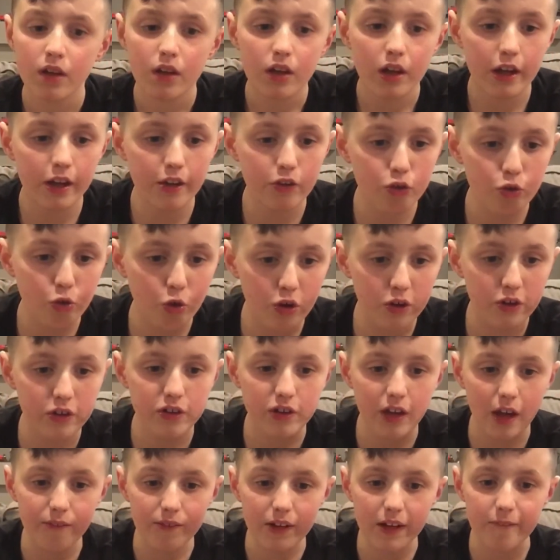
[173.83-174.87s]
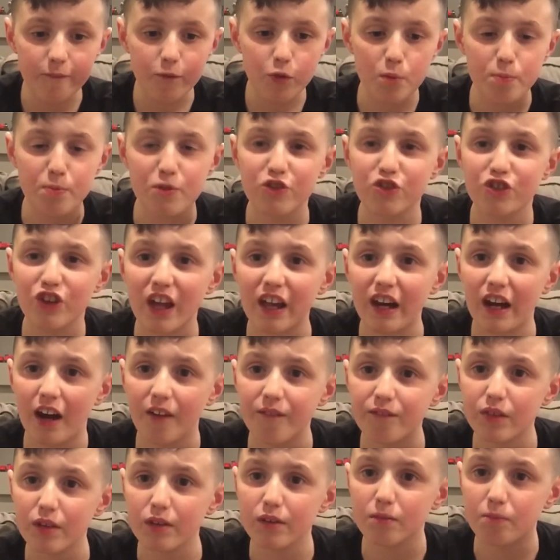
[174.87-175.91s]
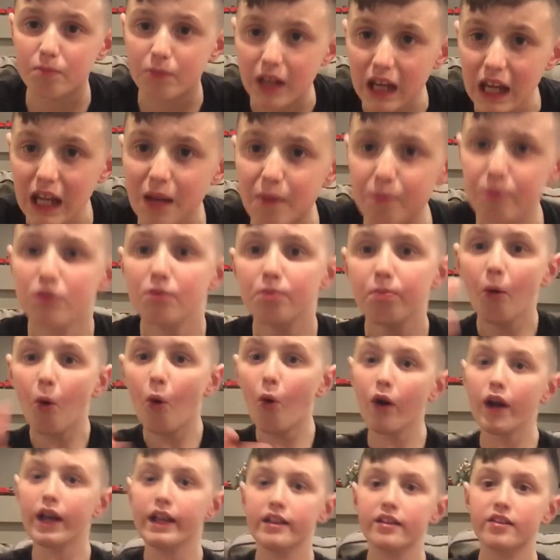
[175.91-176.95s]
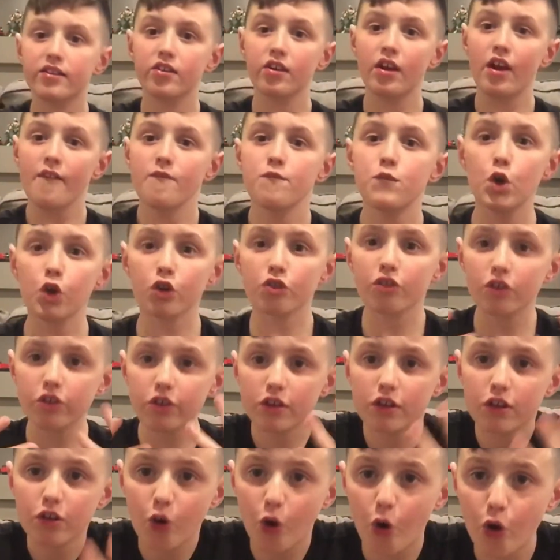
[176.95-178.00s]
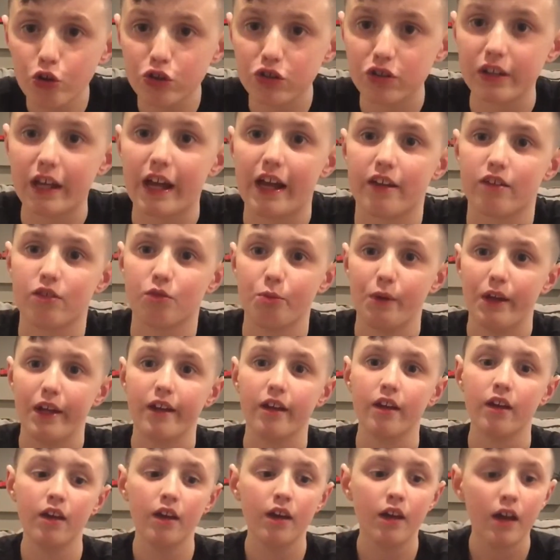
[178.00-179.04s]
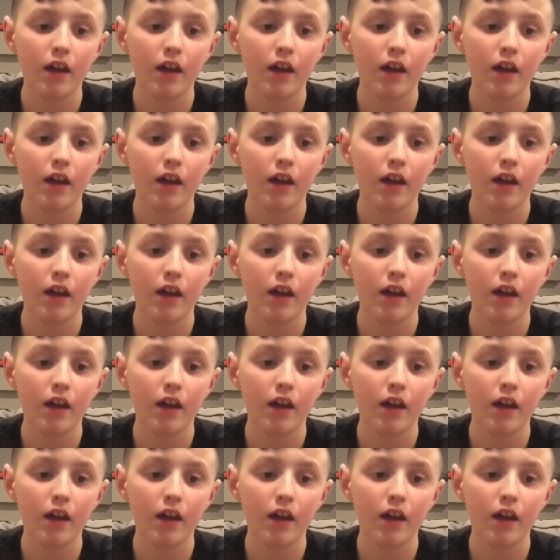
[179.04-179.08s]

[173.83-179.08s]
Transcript: He scored 74% of the team's points versus the Colts last week.